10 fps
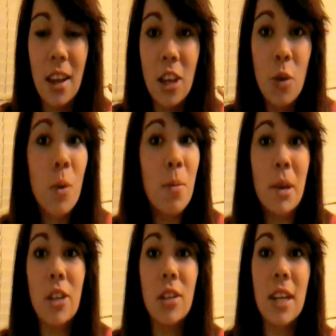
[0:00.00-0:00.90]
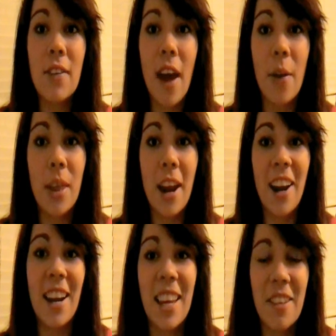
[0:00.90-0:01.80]
you can put yourself out there
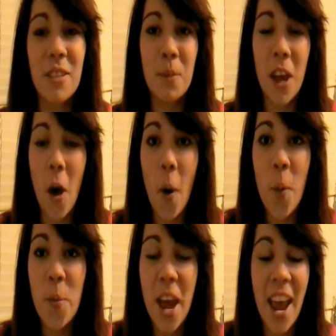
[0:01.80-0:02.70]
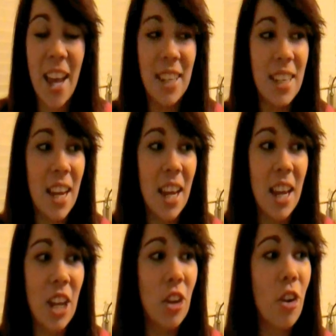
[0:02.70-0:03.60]
and it gives me hope and
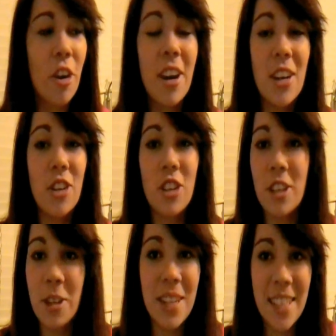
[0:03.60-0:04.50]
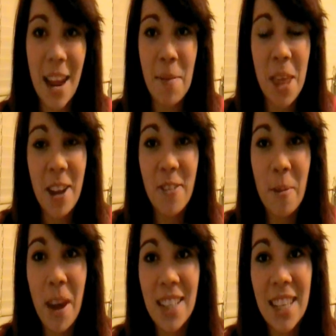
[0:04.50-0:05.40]
courage to do the same thing for
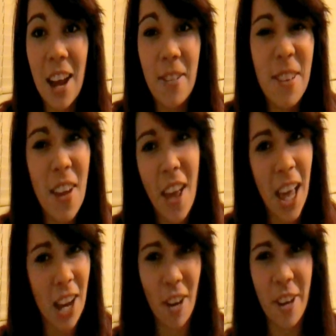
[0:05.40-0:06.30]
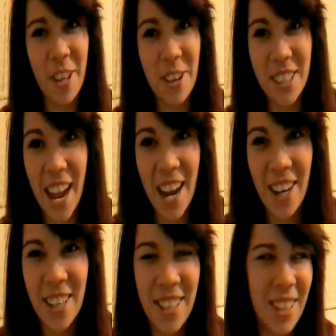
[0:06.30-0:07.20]
myself and all those
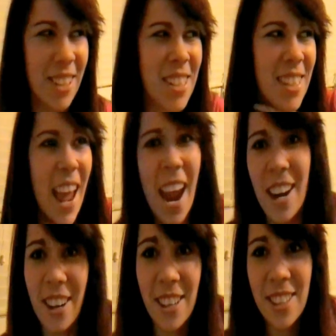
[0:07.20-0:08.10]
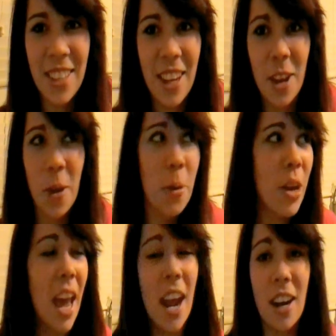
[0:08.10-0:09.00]
haters are just haters who
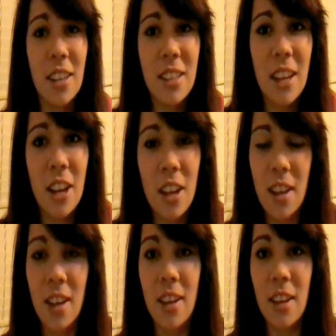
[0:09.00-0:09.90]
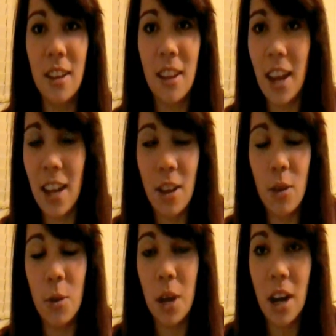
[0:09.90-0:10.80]
cares like
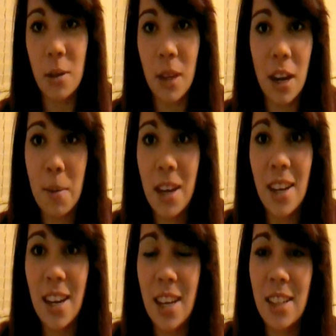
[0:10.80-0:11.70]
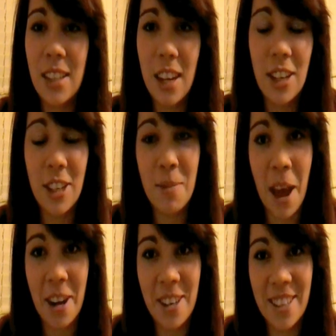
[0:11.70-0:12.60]
who cares what their opinion is it just
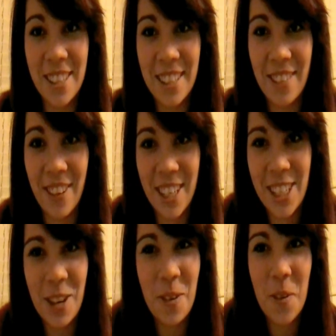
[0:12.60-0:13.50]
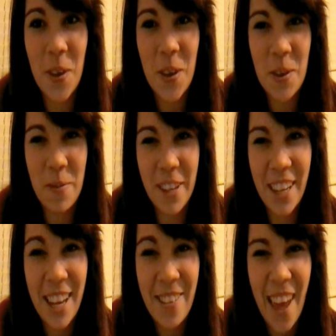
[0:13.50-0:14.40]
matters what you
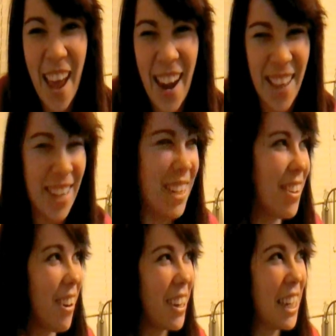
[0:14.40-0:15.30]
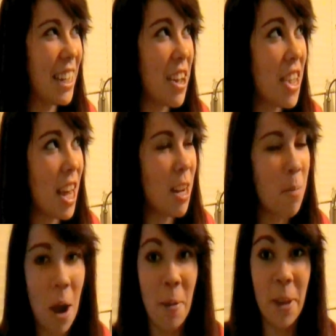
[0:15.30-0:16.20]
believe and I think you already know that and you
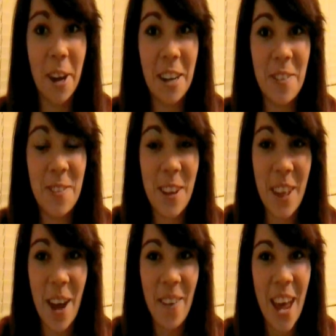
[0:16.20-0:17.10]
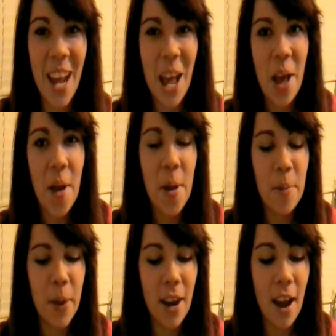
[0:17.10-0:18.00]
probably already feel that way
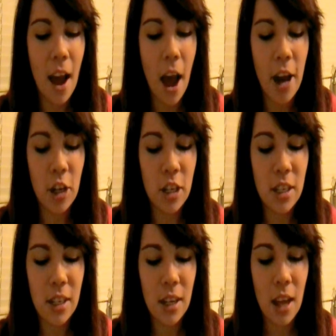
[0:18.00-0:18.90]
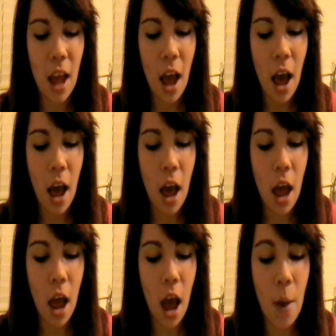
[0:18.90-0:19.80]
but I just
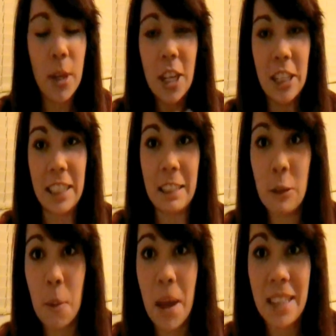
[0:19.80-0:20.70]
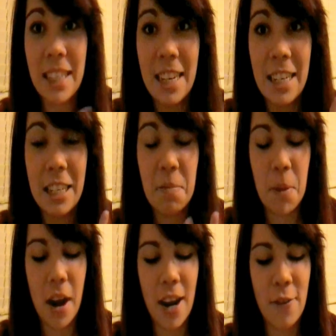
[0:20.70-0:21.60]
I was going to send you a message
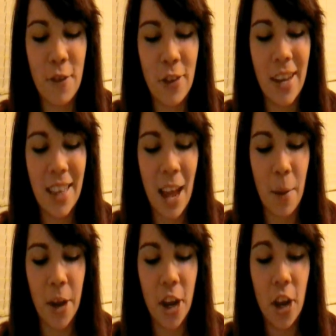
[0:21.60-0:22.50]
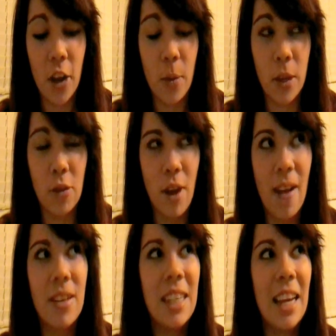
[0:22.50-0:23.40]
but I didn't feel like that would would
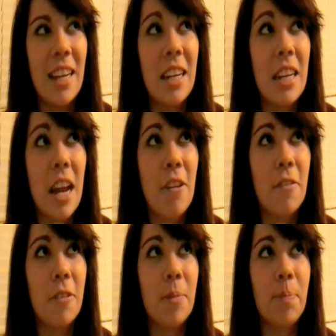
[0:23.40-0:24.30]
gravitate it enough